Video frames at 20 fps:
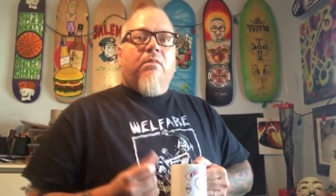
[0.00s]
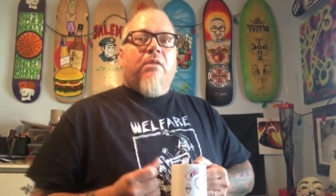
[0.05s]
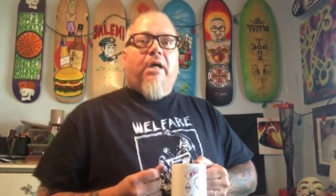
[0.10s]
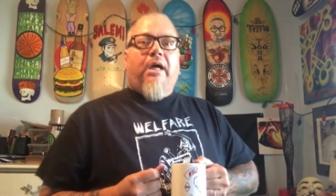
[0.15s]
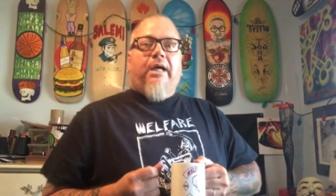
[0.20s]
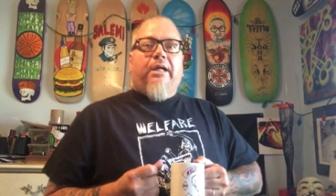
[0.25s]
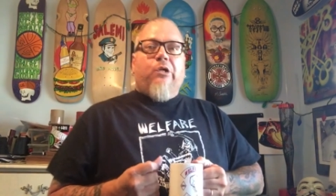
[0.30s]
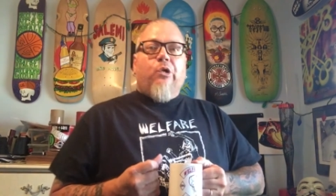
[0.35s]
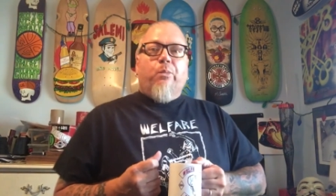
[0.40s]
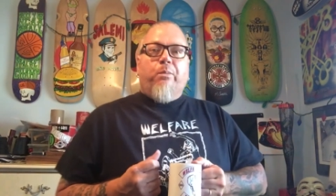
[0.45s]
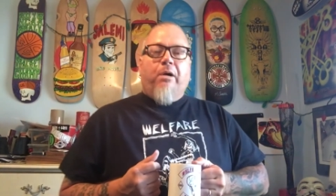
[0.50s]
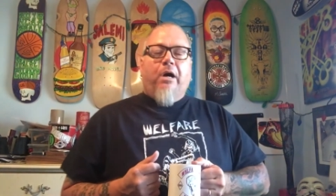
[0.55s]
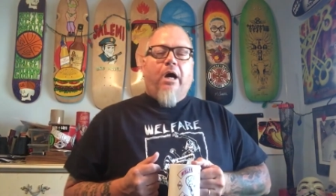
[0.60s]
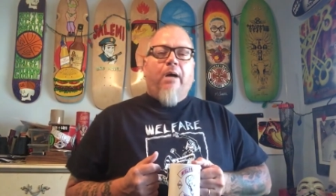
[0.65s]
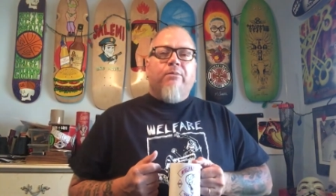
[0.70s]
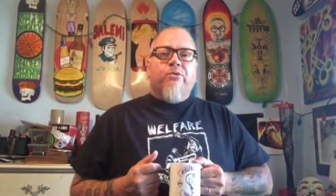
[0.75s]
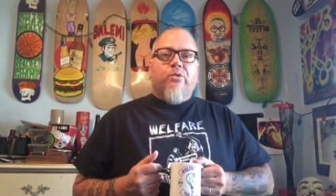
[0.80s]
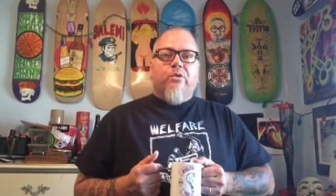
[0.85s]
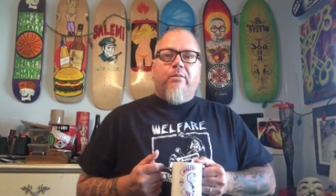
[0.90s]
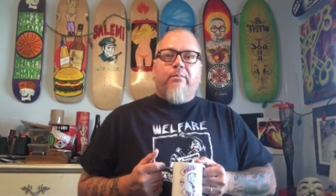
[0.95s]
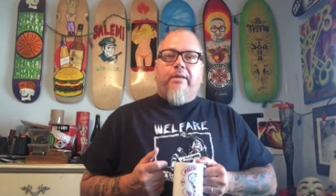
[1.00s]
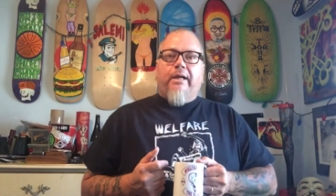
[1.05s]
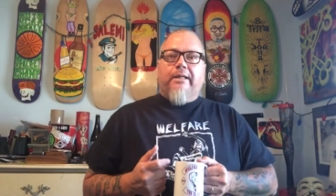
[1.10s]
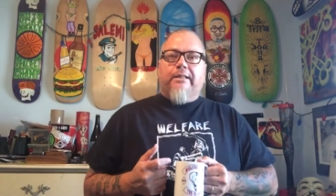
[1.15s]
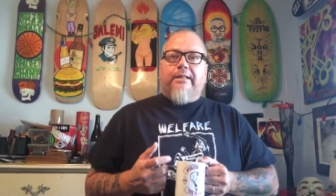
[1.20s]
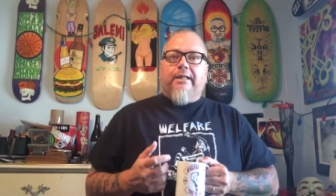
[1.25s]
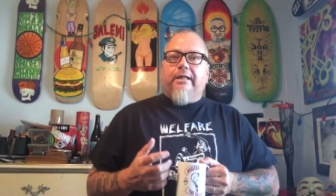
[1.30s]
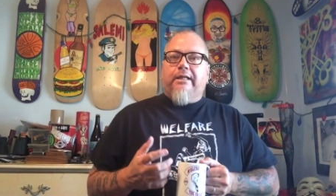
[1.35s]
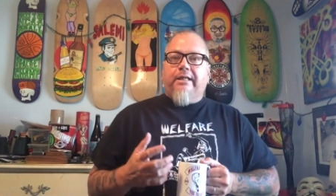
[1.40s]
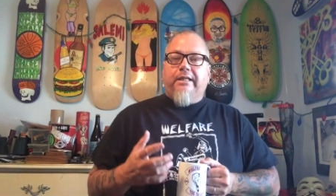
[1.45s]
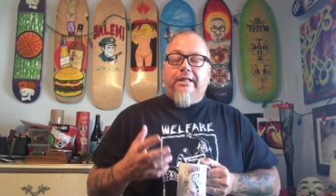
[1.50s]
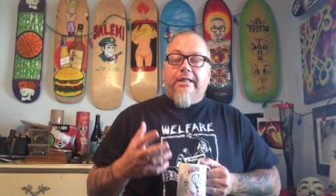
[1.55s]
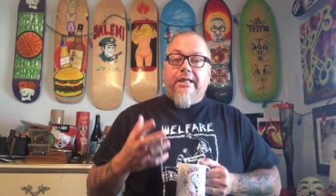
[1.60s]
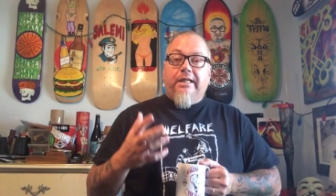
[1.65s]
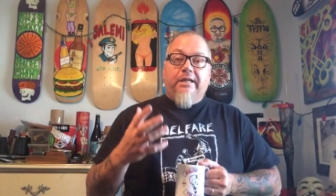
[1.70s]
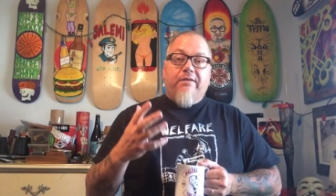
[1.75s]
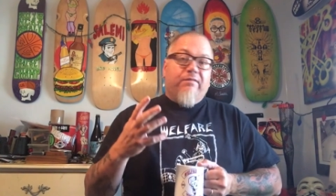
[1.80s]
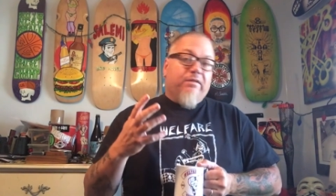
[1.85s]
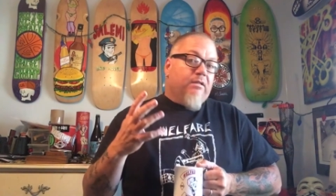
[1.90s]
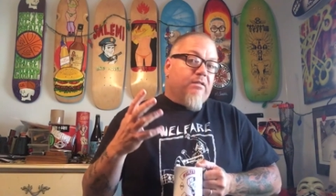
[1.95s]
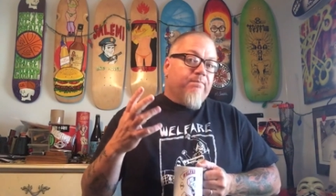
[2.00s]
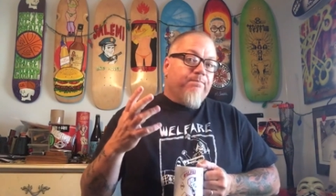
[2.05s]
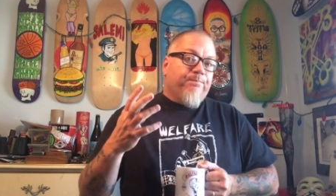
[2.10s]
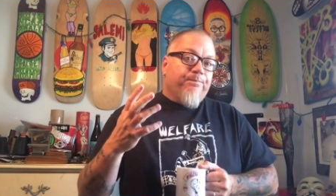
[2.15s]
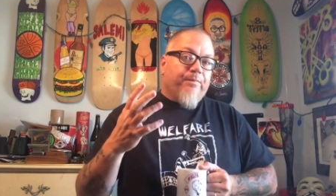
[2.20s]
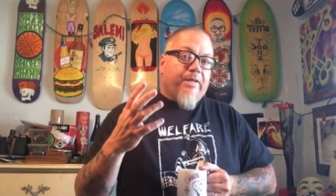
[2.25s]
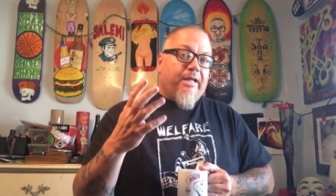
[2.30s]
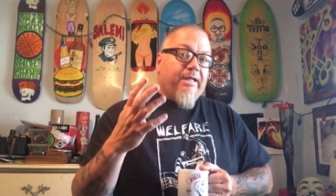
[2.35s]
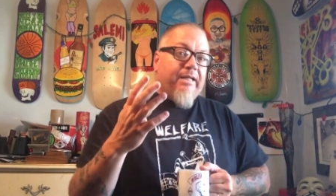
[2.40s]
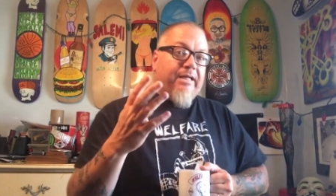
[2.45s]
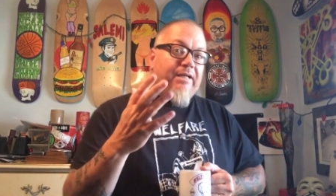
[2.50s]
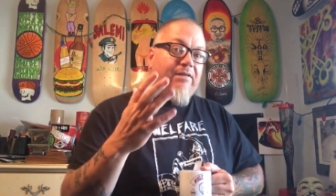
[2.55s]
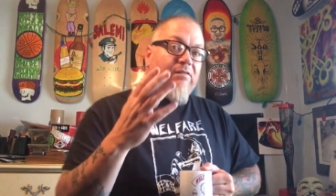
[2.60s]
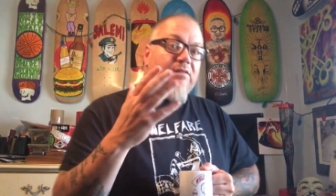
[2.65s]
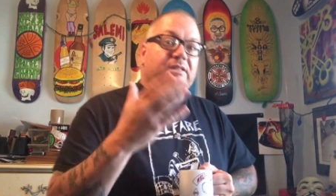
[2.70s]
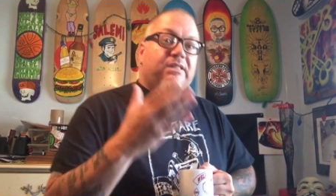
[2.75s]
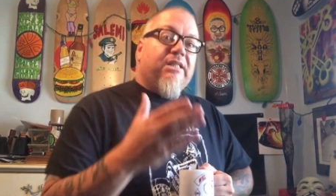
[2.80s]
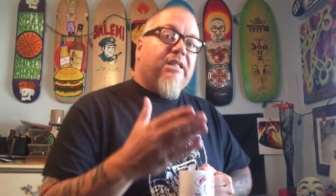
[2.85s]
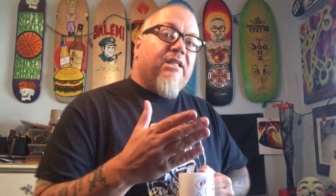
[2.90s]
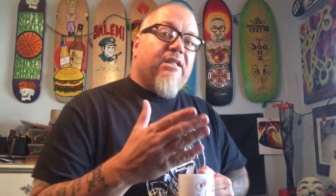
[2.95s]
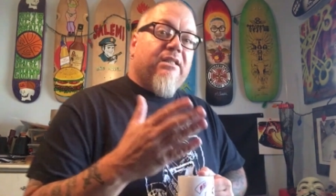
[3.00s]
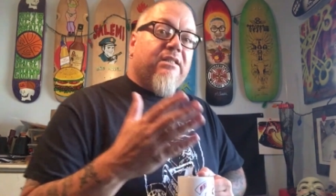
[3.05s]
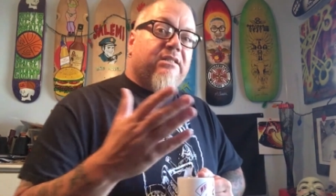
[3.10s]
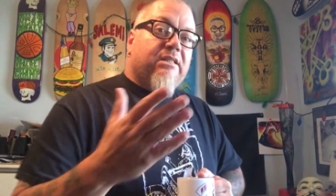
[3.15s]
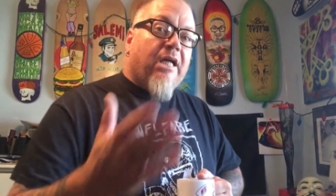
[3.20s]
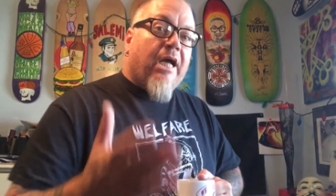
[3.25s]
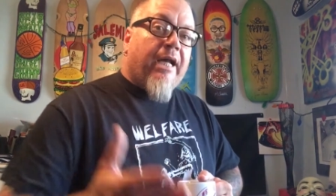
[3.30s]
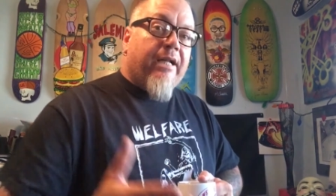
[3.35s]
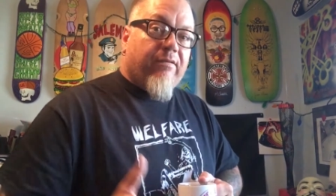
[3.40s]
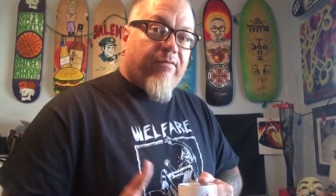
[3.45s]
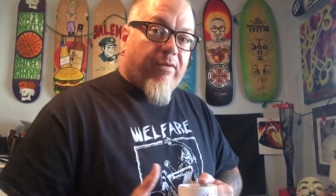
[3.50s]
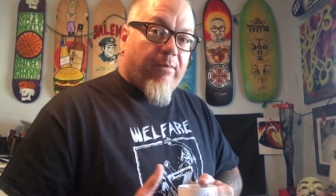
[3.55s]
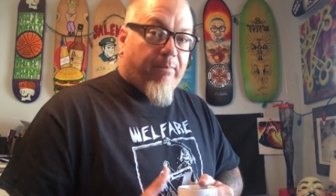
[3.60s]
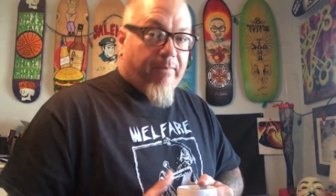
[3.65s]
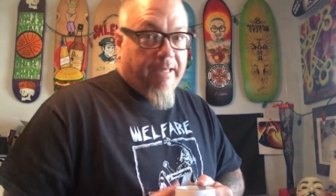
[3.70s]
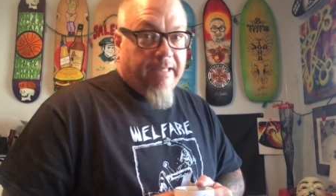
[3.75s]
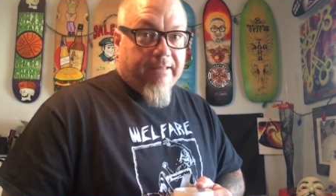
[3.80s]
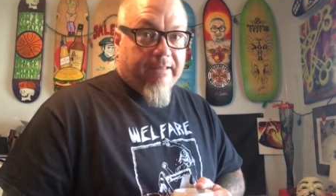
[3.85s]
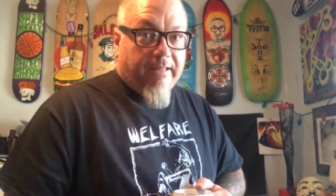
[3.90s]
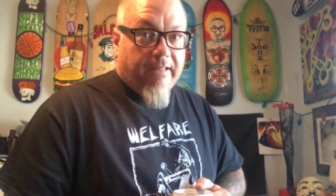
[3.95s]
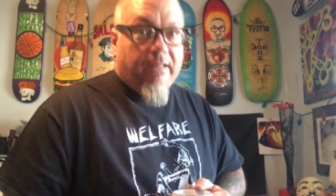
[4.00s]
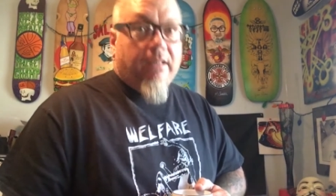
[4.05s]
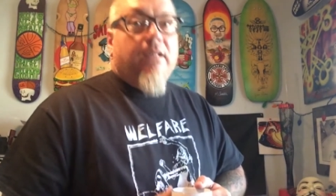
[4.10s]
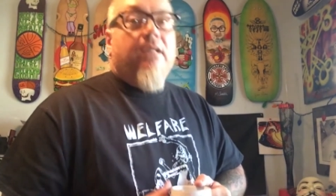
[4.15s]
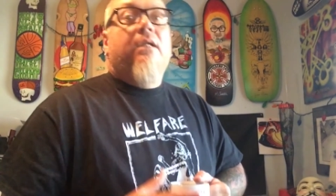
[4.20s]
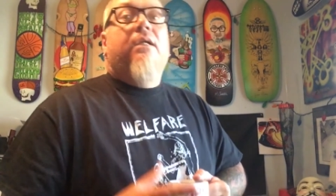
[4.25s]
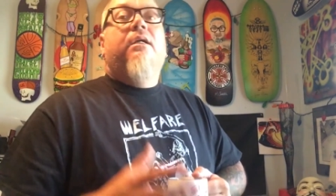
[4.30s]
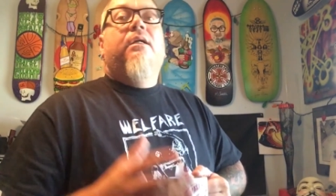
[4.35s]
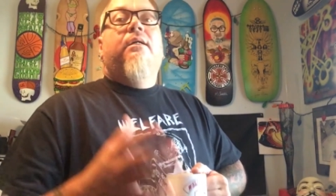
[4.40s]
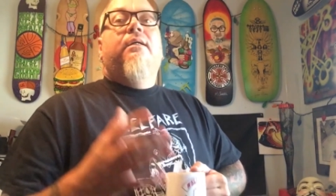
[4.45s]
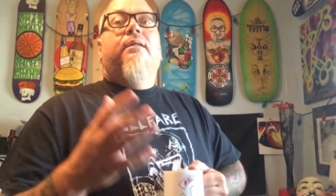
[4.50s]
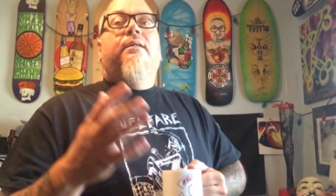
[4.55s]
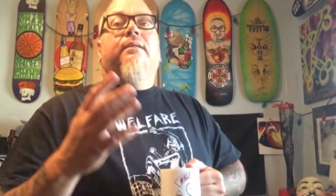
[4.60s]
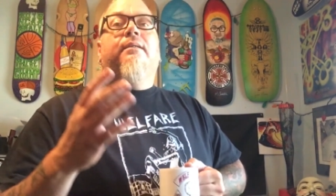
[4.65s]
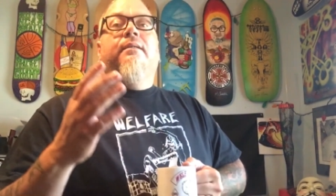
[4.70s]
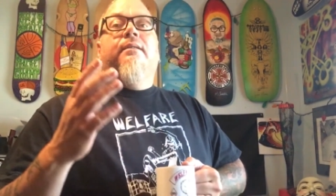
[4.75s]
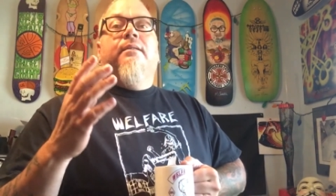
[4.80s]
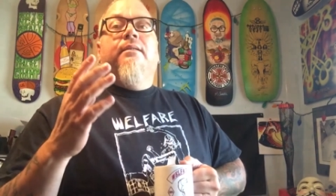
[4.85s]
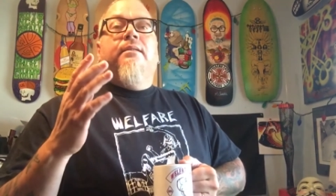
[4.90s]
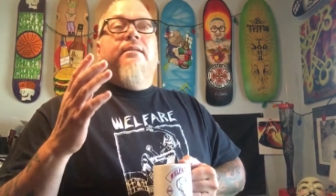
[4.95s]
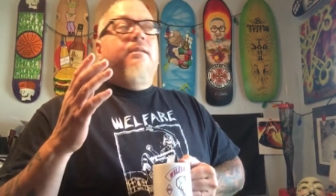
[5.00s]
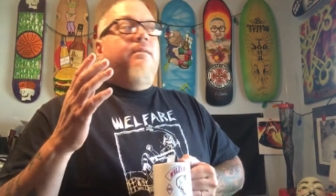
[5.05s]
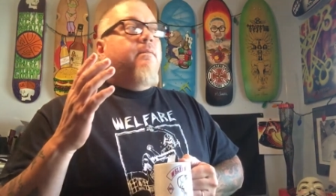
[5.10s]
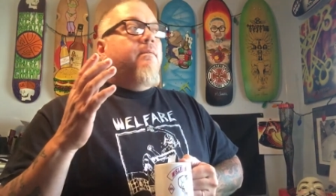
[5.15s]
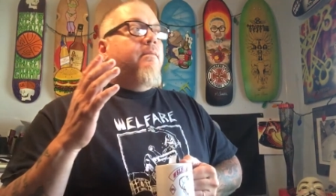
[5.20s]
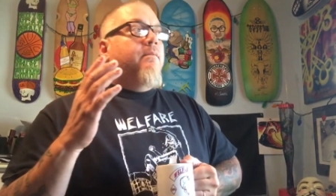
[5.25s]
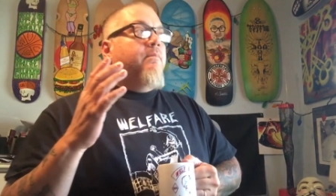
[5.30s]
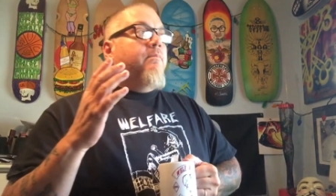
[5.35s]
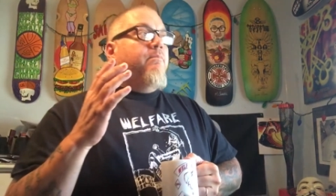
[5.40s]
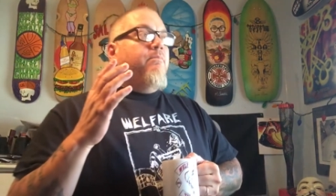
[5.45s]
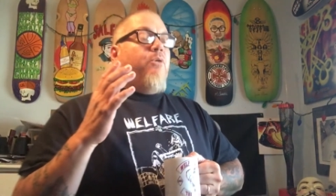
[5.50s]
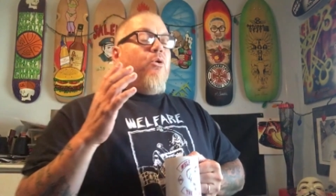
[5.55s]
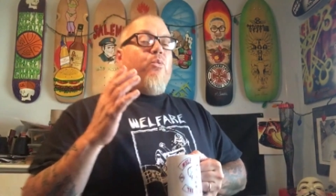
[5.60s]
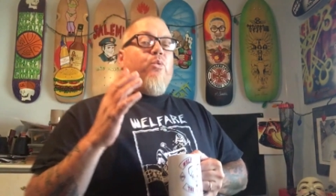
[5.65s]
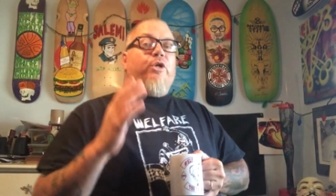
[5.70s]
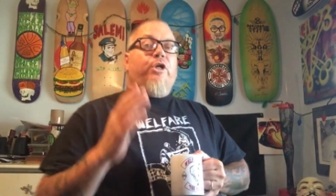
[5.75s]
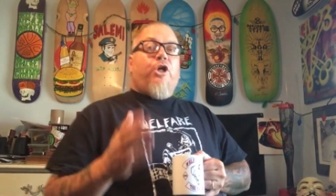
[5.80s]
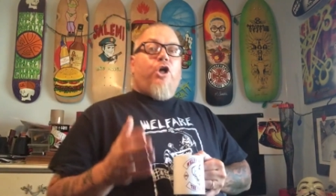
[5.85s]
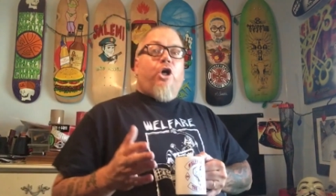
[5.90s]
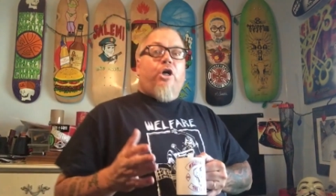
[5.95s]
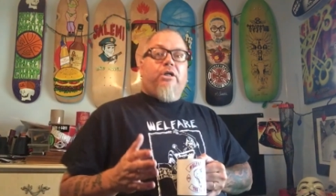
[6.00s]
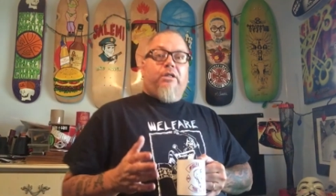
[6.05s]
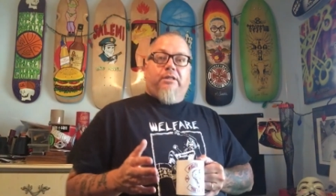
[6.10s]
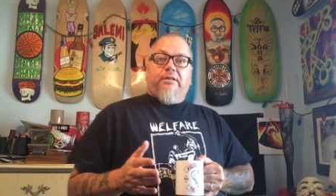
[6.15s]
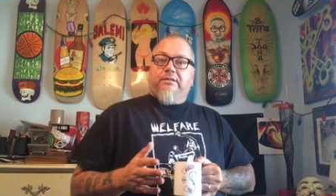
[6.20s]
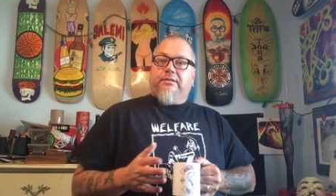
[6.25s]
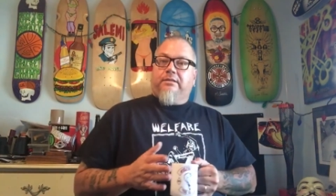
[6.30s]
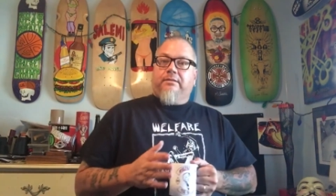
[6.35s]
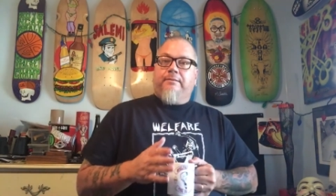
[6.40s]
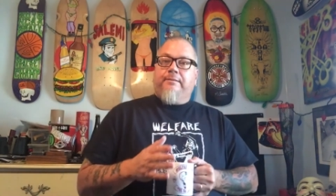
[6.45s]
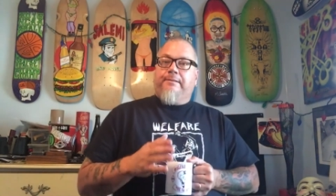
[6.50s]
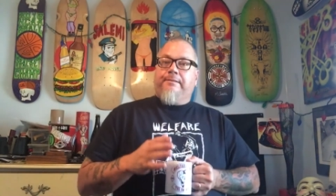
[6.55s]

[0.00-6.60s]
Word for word: I had no problems with him back then. He didn't even, I didn't even see this side of him back then. But regardless,